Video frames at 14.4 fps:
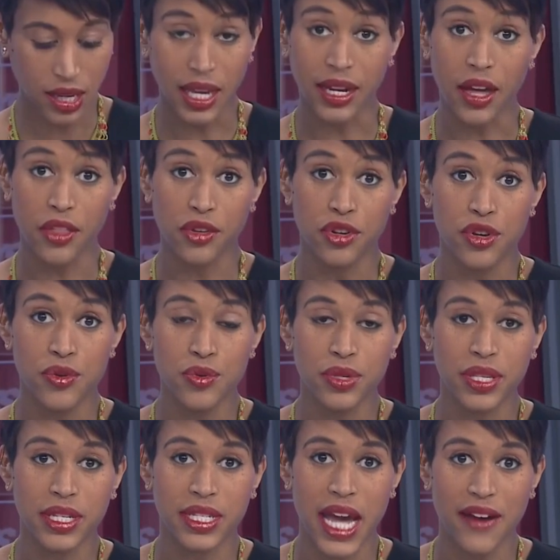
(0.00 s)
In other
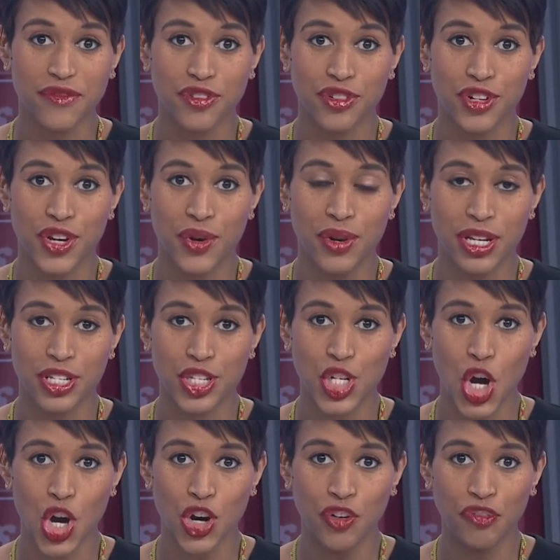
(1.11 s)
news this afternoon, a
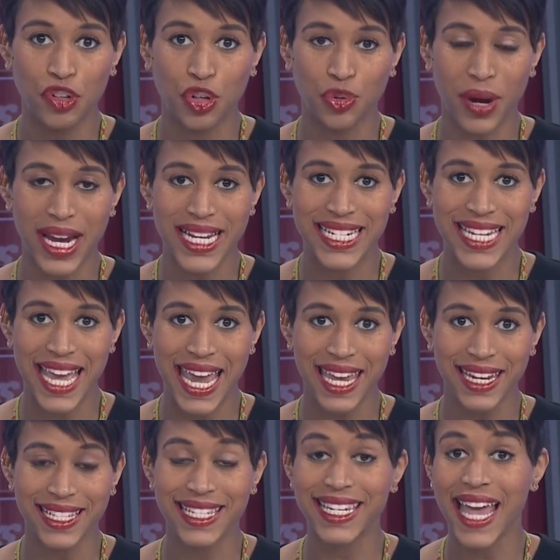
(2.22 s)
starved Great
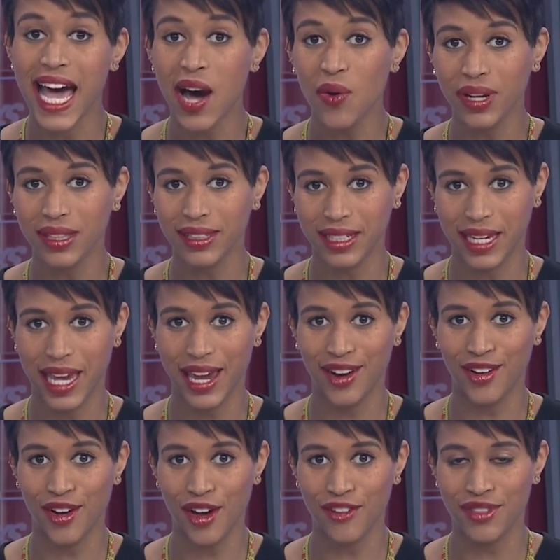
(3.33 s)
Dane is now in the
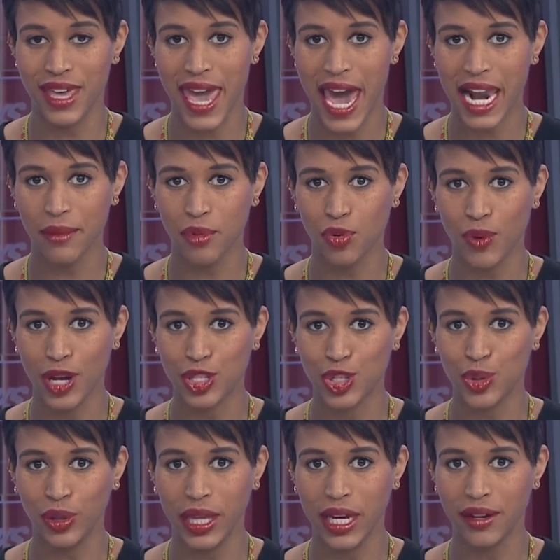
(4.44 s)
care of the Animal
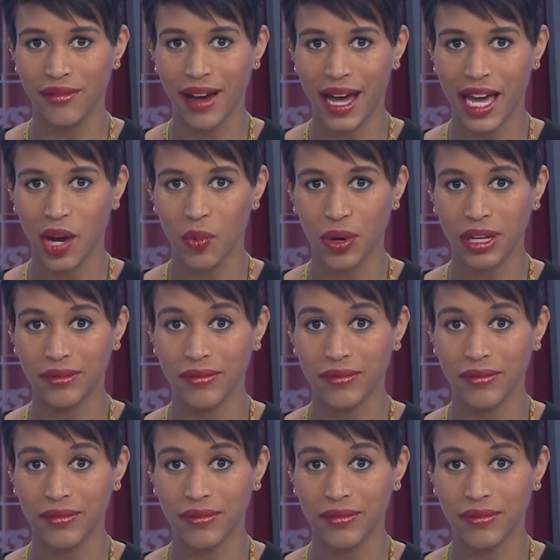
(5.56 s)
Rescue League of Iowa.